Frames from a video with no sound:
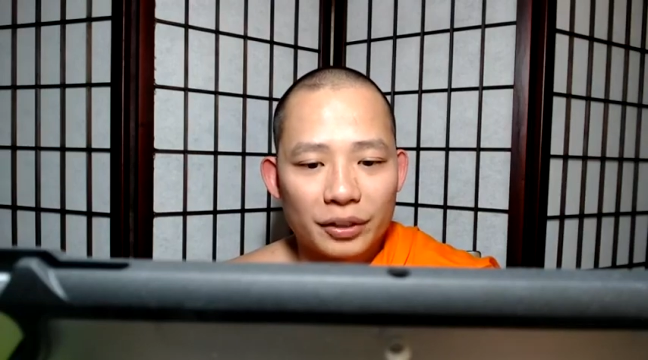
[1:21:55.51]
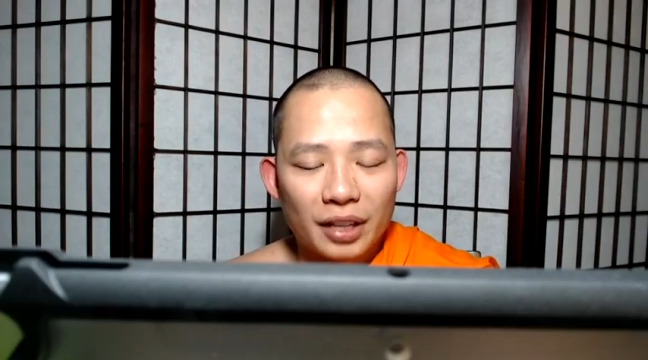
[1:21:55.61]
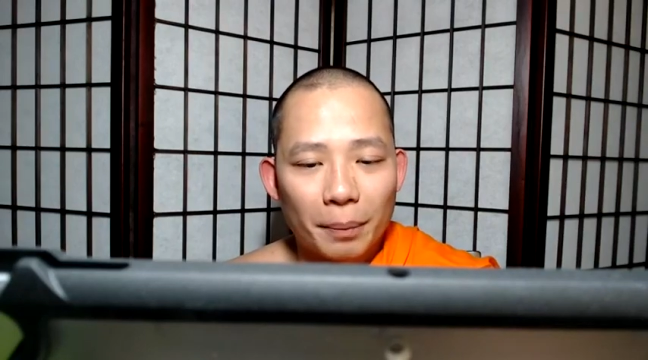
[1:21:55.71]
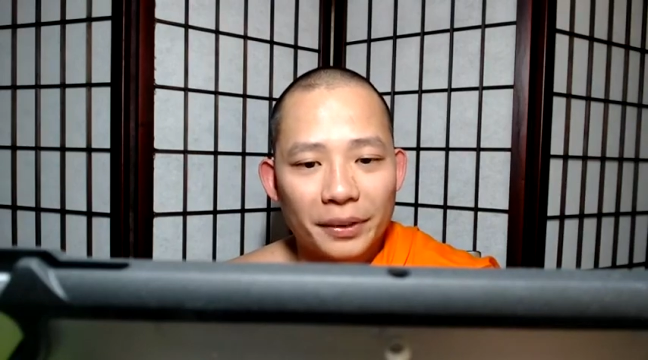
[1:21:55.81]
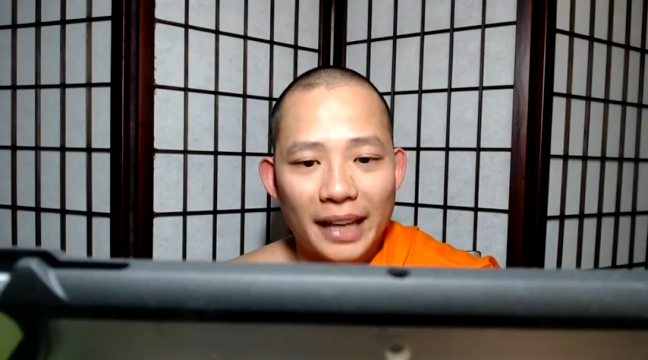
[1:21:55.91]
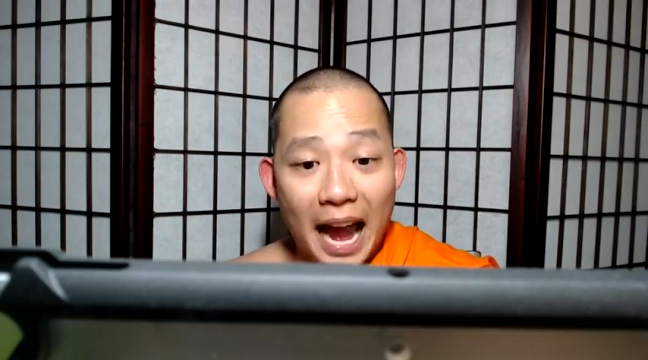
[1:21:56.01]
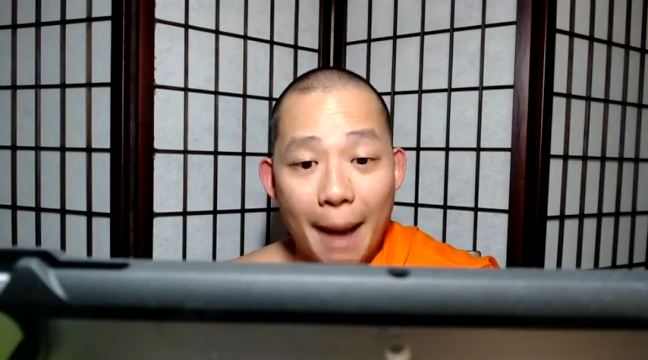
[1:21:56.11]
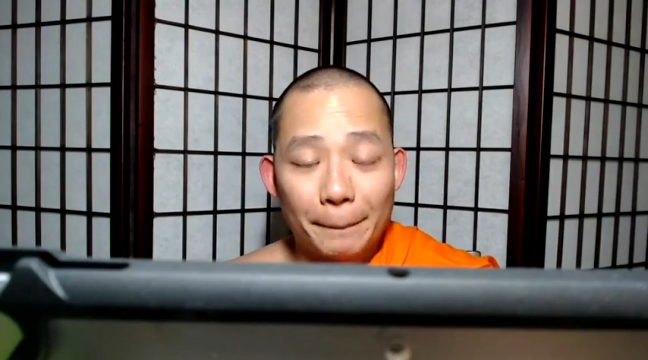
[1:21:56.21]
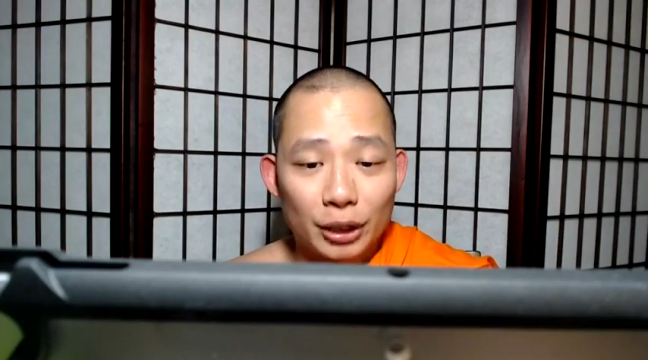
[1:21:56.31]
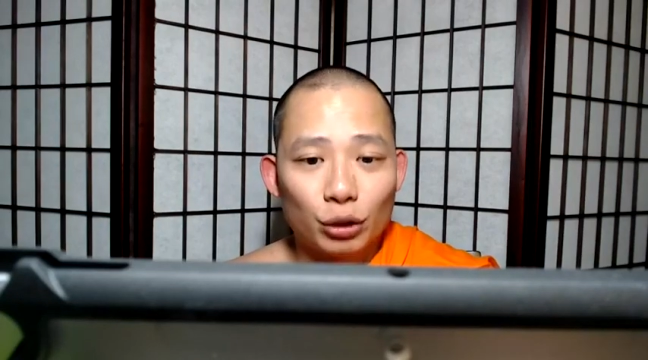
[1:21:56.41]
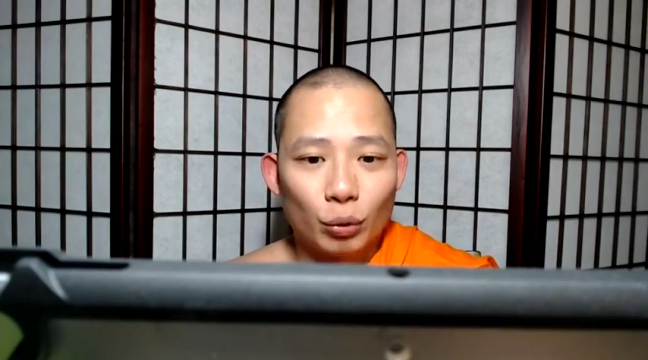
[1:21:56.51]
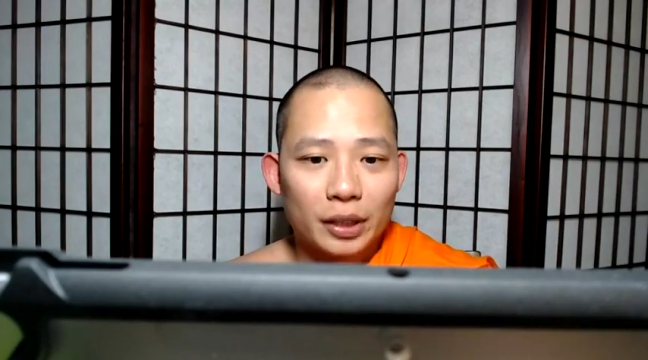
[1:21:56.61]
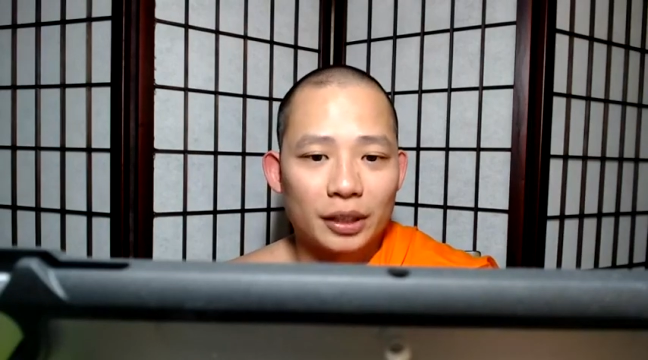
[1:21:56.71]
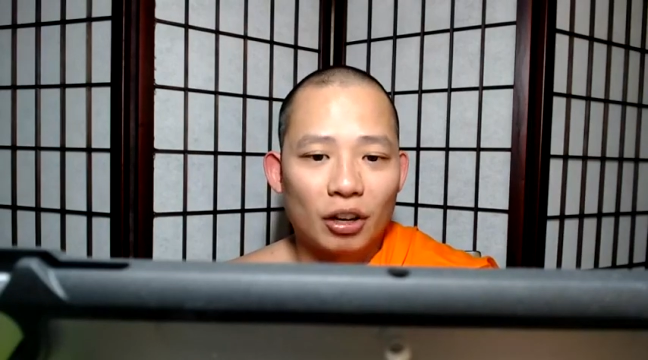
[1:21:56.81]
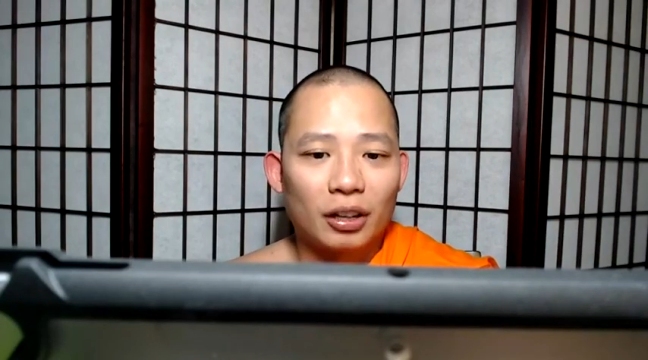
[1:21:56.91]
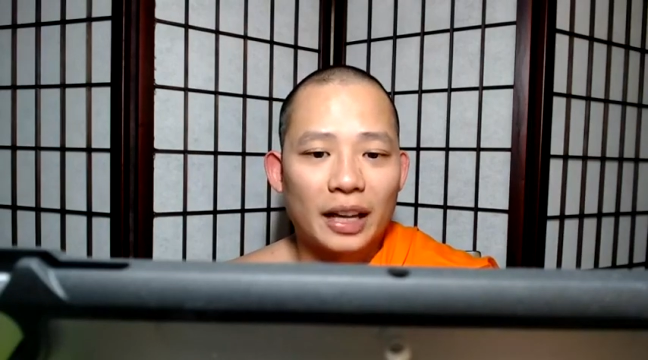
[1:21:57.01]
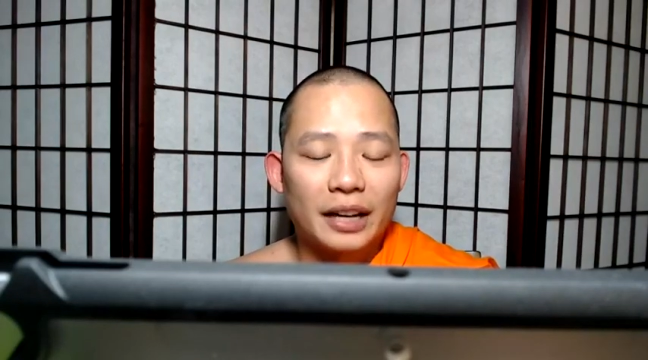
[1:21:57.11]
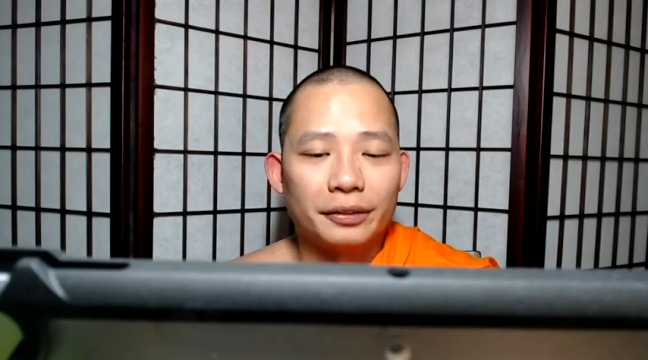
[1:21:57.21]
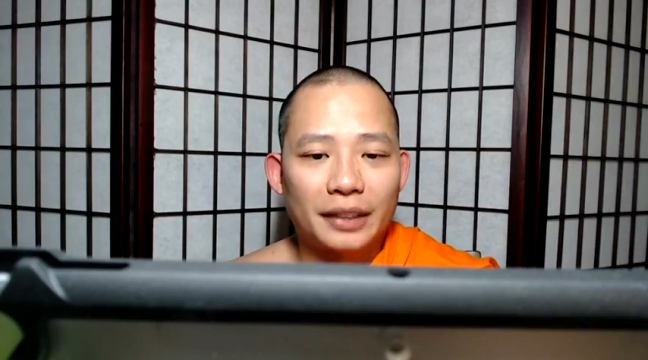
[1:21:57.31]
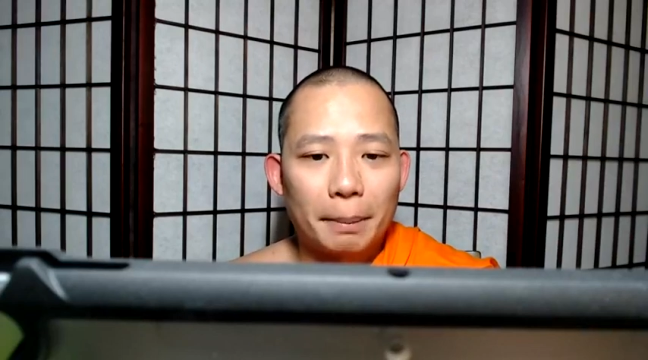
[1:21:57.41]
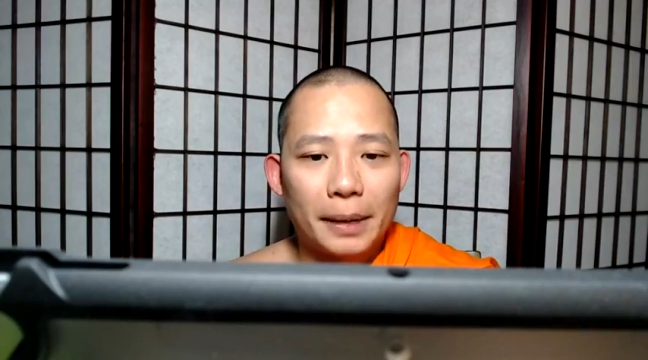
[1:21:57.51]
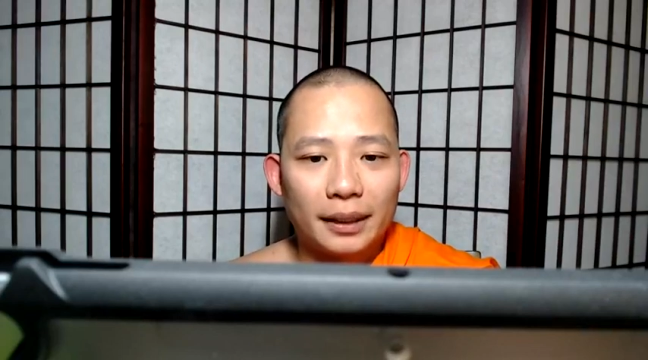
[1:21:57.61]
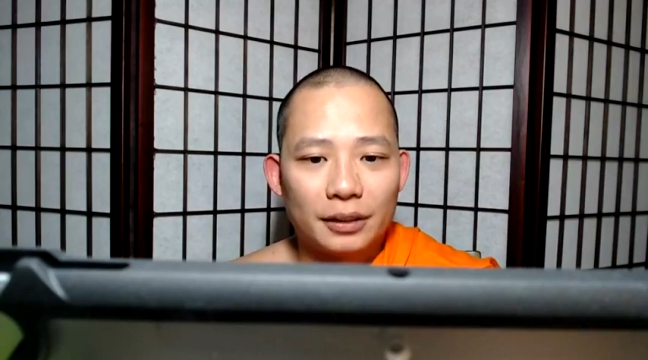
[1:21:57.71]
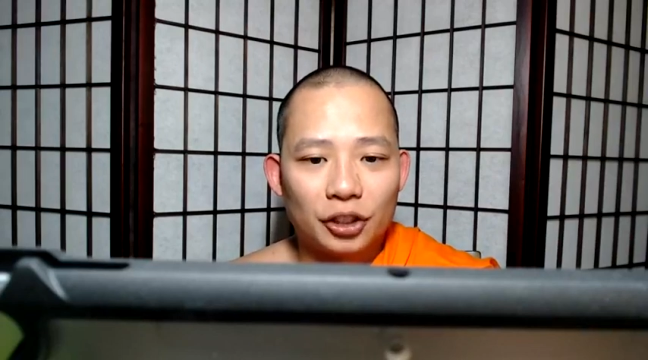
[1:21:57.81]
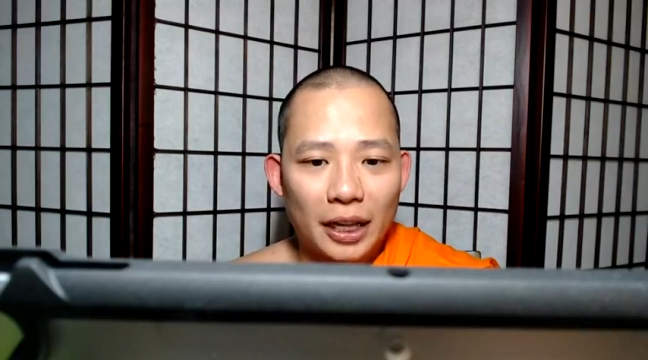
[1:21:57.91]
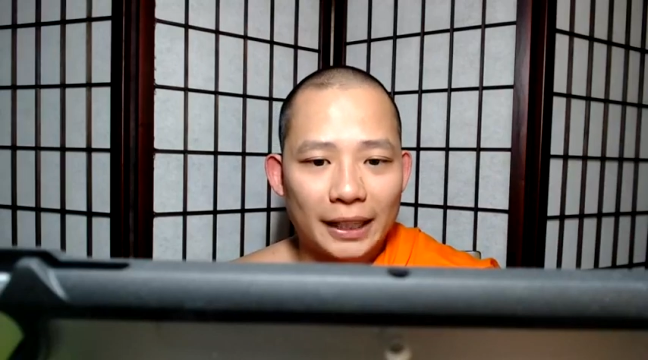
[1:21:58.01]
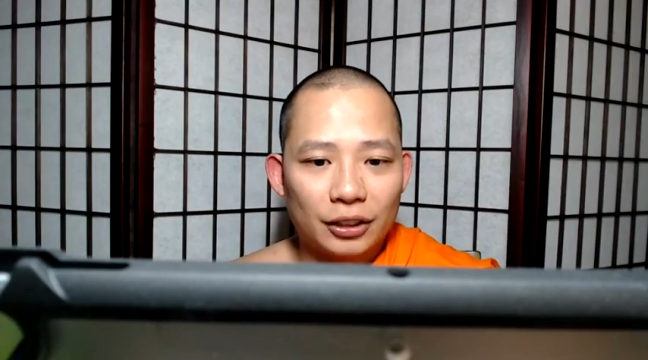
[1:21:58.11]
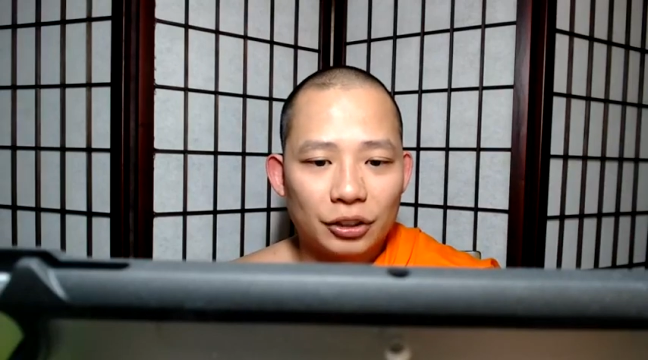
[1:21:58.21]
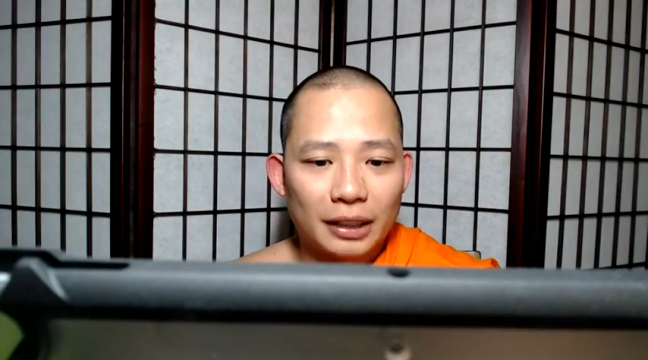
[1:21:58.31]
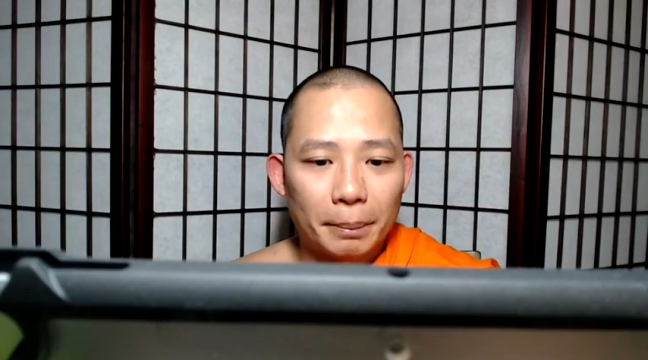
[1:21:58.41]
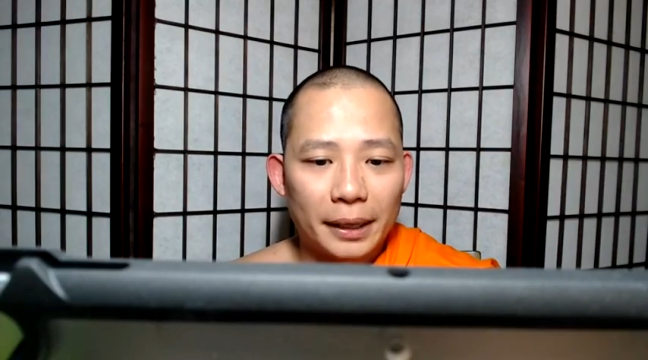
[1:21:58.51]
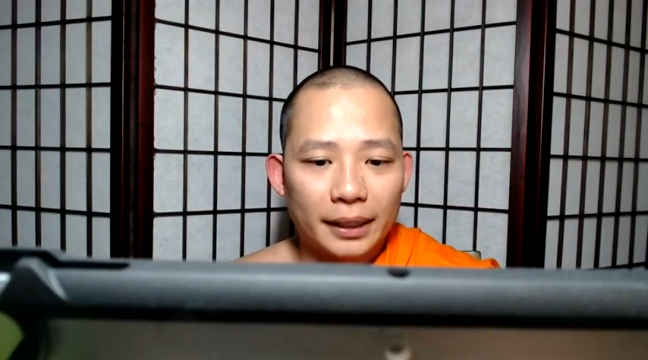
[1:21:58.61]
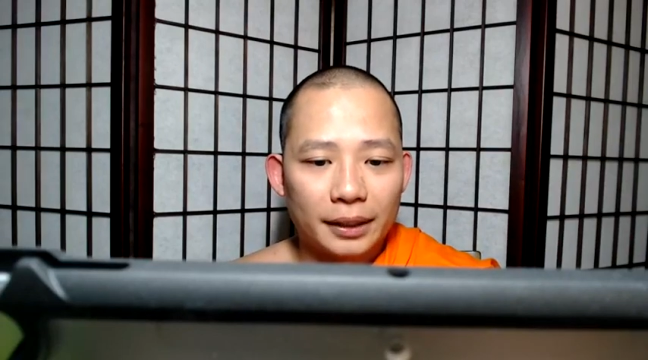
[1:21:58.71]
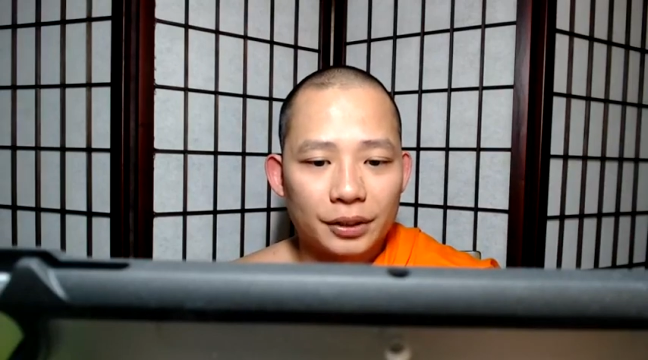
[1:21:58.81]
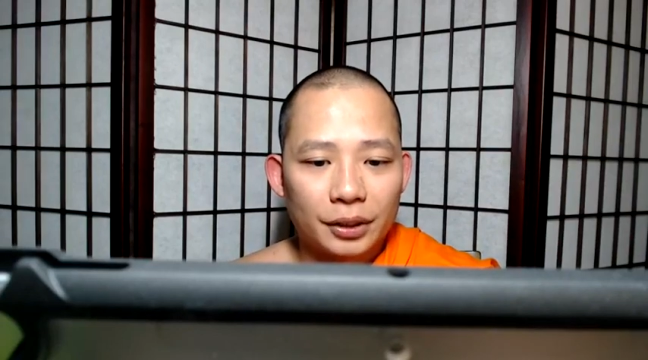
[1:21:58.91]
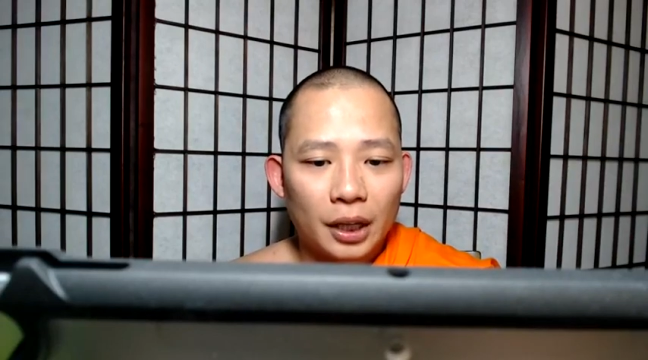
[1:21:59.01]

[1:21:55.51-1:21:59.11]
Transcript: Something happened to us in our life that made us change, that make us